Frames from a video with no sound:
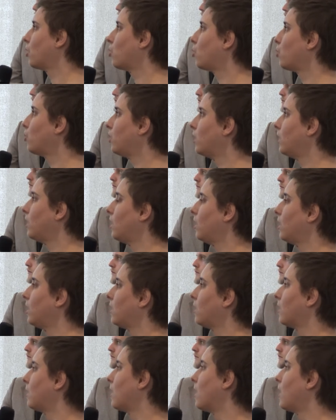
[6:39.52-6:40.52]

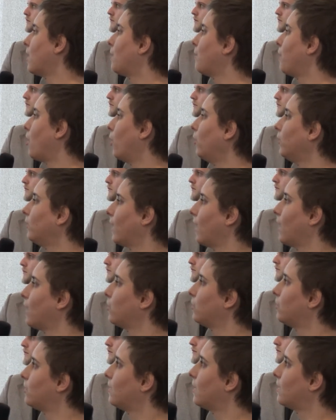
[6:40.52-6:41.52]
We point
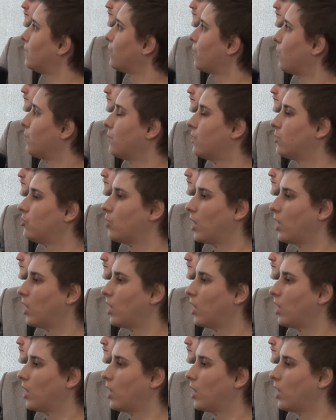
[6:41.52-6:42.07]
out that from the